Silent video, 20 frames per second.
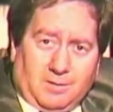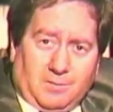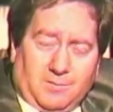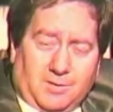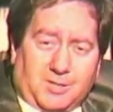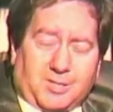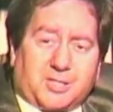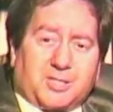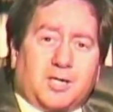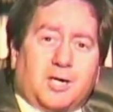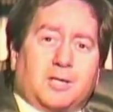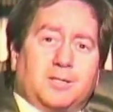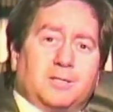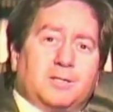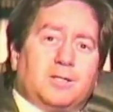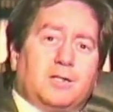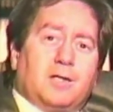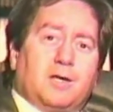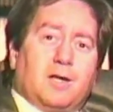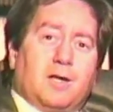the
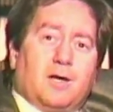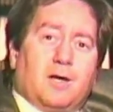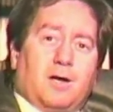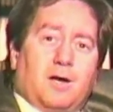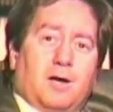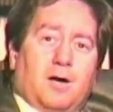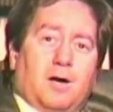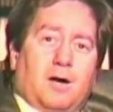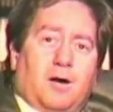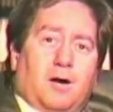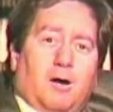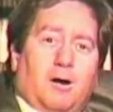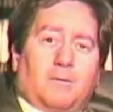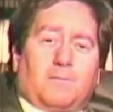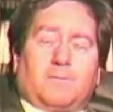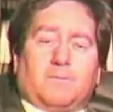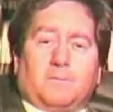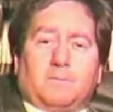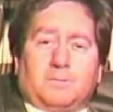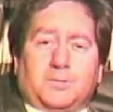son
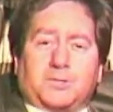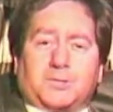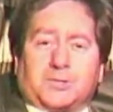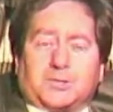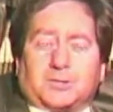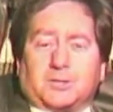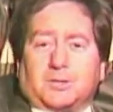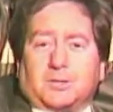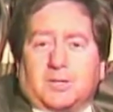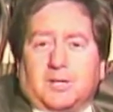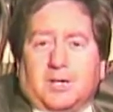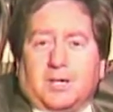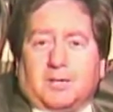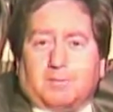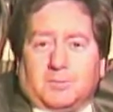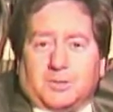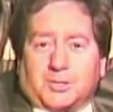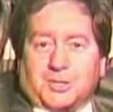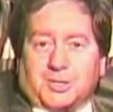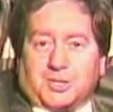of Mr.
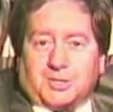and Mrs.